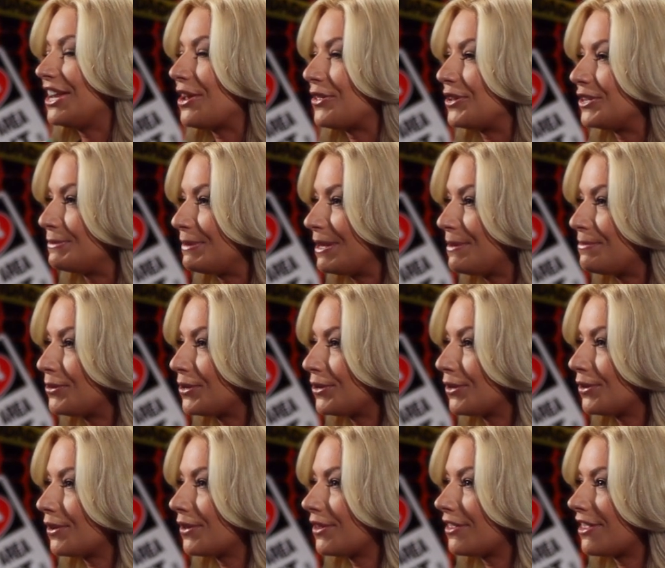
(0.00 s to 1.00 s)
you know, there's
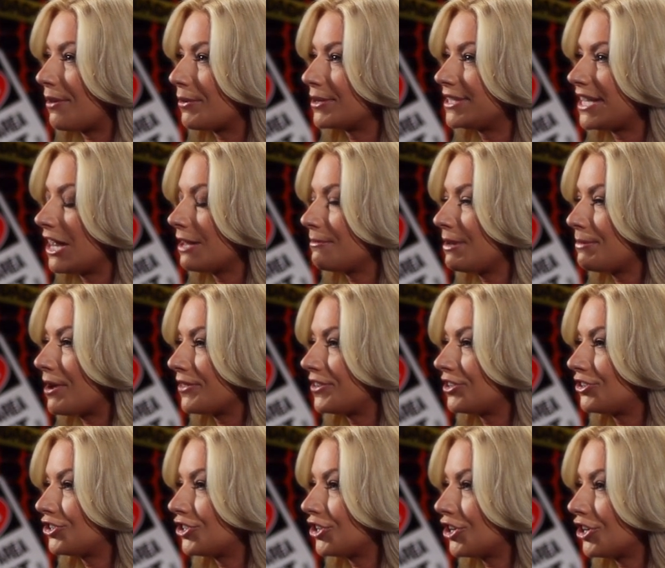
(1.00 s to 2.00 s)
people that were telling me about
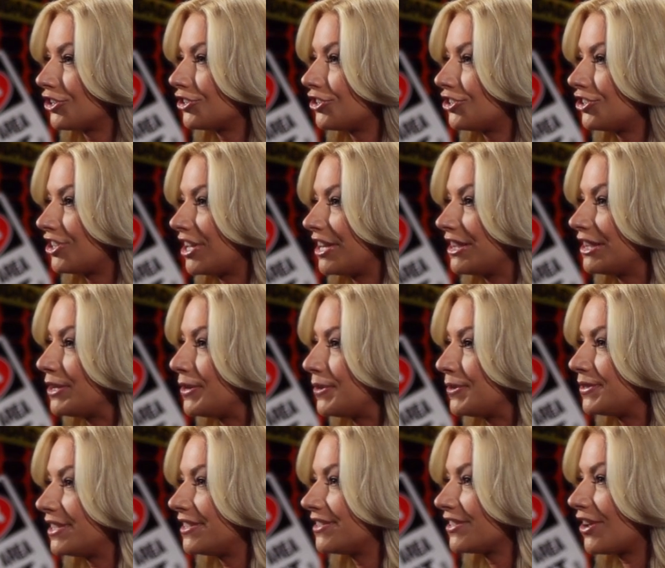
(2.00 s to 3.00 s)
this church in
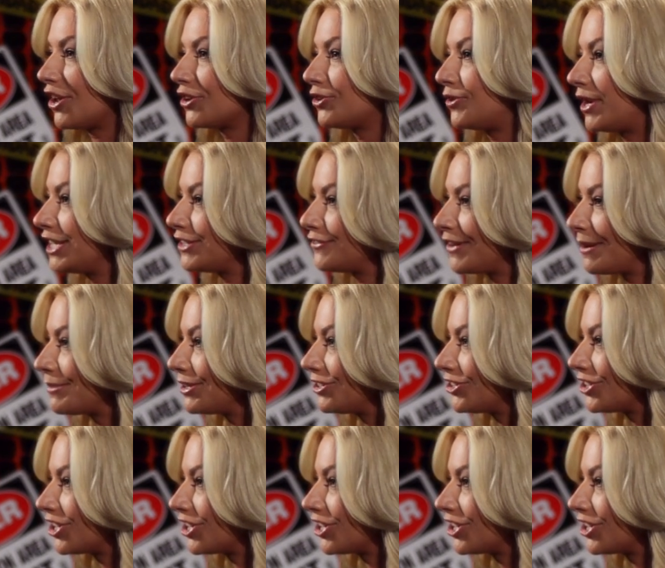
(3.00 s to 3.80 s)
Lutz. It's called Grace Family